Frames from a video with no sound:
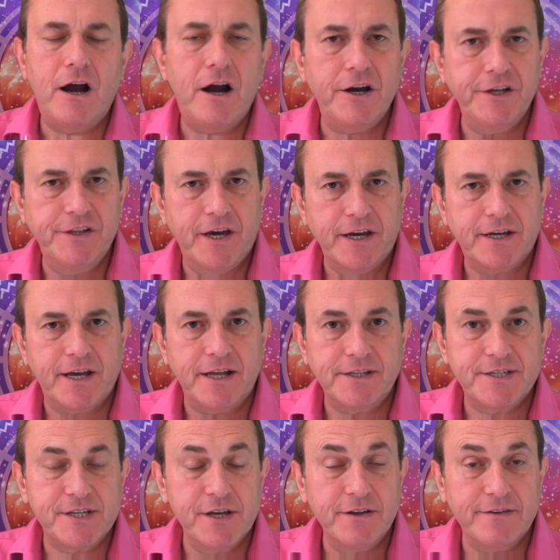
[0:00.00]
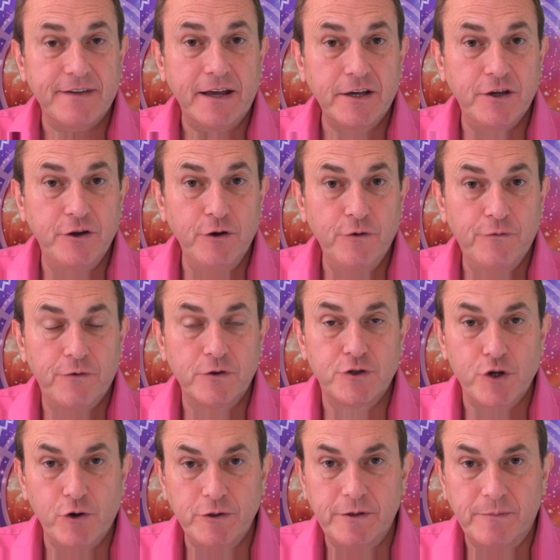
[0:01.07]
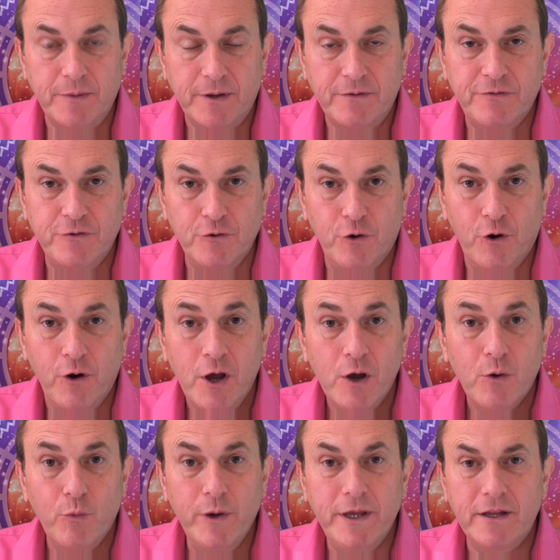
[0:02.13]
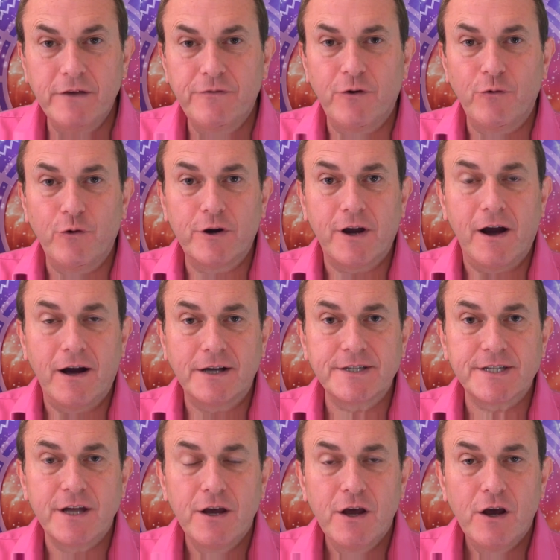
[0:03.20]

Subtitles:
Hi there, Cancer. Thank you for joining me for your weekly forecast